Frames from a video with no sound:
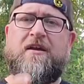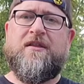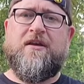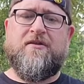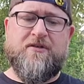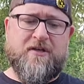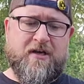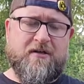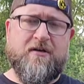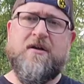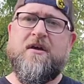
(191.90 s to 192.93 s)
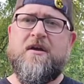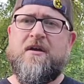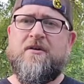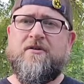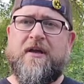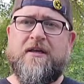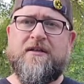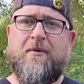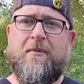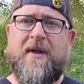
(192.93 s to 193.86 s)
on the other side. So I guess
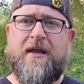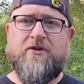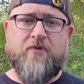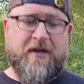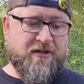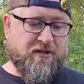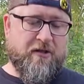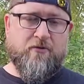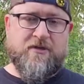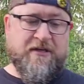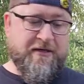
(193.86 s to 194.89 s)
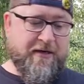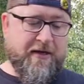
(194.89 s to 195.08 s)
that would make it translucent.